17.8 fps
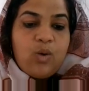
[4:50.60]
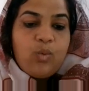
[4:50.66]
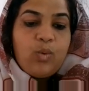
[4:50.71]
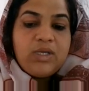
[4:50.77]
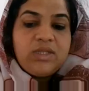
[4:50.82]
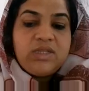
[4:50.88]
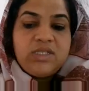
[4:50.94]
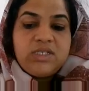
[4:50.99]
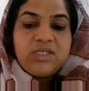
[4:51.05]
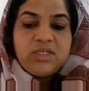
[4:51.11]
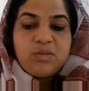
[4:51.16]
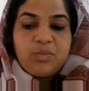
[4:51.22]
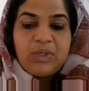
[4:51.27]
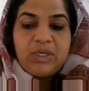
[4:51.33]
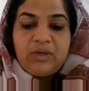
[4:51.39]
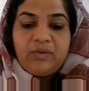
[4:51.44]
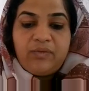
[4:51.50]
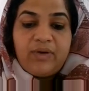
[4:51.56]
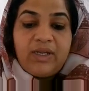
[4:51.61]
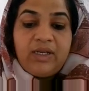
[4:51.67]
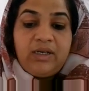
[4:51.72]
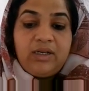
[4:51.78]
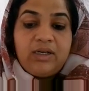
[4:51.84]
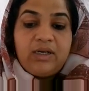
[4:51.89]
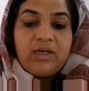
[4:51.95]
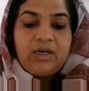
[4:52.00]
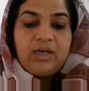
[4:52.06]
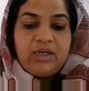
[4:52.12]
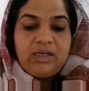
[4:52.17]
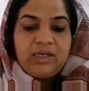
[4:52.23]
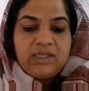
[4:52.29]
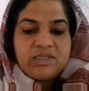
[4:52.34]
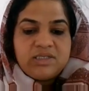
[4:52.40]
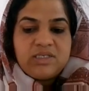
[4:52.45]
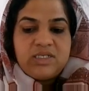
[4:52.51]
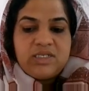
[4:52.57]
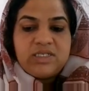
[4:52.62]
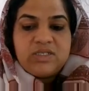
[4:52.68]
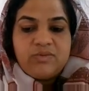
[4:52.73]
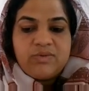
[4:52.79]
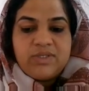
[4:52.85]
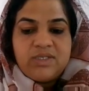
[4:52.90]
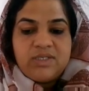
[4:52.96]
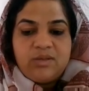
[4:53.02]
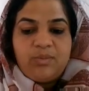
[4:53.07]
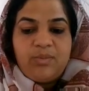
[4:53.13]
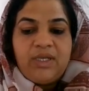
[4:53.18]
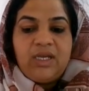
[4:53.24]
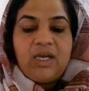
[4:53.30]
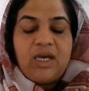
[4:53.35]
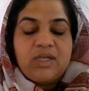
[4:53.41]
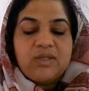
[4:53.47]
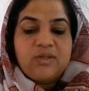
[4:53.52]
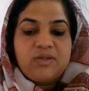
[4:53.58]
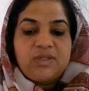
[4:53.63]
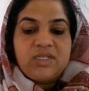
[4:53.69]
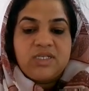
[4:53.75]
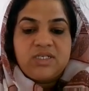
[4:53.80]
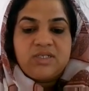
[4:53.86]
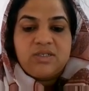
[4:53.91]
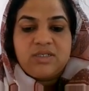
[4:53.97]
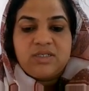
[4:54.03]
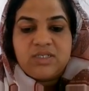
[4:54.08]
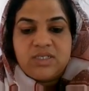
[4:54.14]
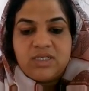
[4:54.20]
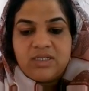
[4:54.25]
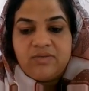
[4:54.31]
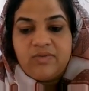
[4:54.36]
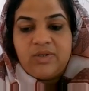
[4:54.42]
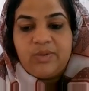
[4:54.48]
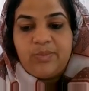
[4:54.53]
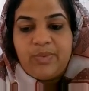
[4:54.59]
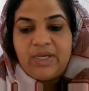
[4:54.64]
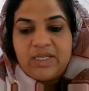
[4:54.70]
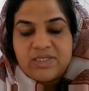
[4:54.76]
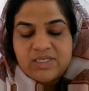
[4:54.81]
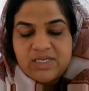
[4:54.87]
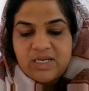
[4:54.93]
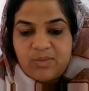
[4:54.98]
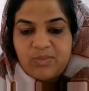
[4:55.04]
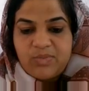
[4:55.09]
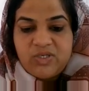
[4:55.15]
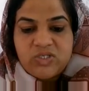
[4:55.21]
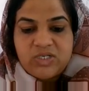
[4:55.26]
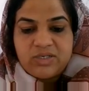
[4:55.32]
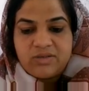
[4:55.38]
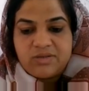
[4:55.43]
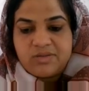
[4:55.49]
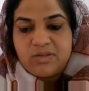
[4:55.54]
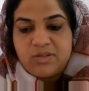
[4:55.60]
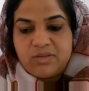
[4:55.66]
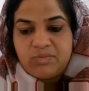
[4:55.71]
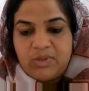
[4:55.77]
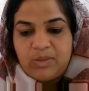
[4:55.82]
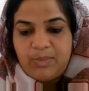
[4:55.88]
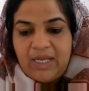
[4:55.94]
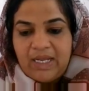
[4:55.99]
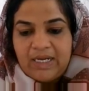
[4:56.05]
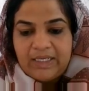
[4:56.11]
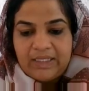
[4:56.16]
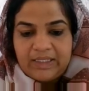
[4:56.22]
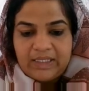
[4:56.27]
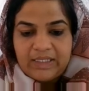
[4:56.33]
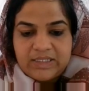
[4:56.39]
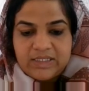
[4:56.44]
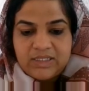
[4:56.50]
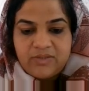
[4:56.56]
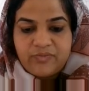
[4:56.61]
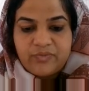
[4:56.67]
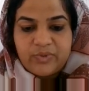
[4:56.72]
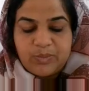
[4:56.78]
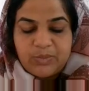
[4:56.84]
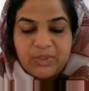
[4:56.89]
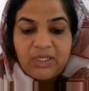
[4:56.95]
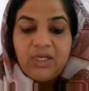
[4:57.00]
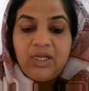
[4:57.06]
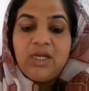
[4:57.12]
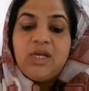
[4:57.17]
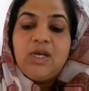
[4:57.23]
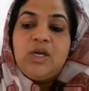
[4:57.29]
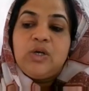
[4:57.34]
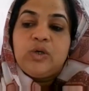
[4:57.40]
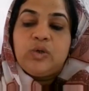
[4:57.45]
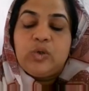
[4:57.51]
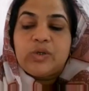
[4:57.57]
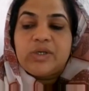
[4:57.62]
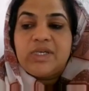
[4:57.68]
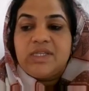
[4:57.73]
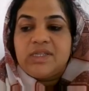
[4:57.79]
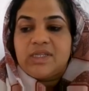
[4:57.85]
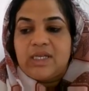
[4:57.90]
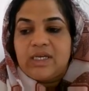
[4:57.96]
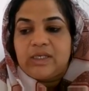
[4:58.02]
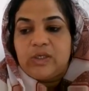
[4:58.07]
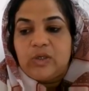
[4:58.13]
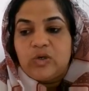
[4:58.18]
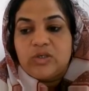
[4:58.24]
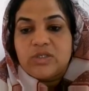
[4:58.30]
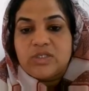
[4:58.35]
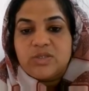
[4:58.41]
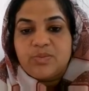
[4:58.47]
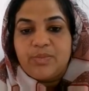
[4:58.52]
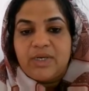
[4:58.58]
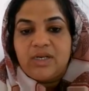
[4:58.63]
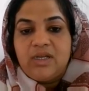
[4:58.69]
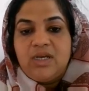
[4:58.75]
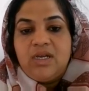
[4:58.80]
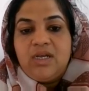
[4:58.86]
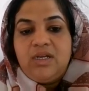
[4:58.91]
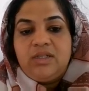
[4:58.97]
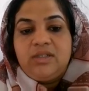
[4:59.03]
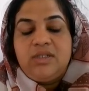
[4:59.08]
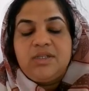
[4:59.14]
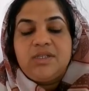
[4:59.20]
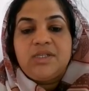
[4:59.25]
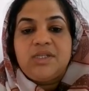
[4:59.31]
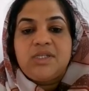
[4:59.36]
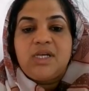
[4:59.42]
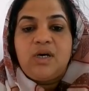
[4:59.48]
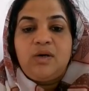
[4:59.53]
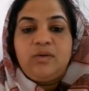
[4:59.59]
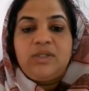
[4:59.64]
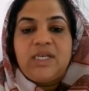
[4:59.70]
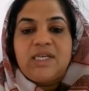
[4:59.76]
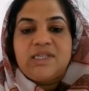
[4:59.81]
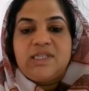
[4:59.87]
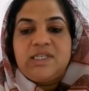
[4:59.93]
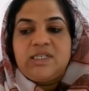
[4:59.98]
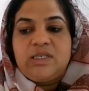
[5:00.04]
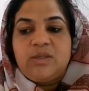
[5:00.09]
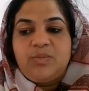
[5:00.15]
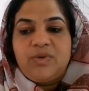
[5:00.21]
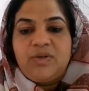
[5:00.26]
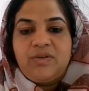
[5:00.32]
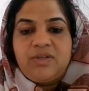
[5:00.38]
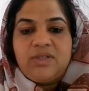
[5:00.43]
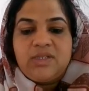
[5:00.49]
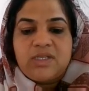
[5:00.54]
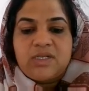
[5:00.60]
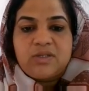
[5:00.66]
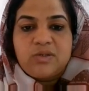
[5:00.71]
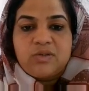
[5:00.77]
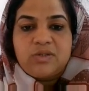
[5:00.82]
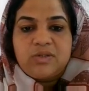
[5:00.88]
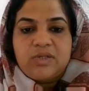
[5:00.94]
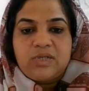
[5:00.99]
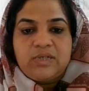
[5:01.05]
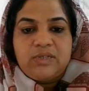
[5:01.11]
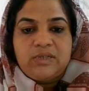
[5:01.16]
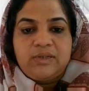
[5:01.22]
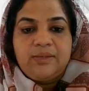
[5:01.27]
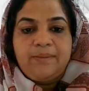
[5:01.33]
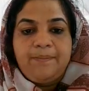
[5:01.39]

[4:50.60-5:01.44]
Once it is verified, next it will be association will be established and resource will be allocated from the cookies acknowledgement. This is how the SCTP is associated.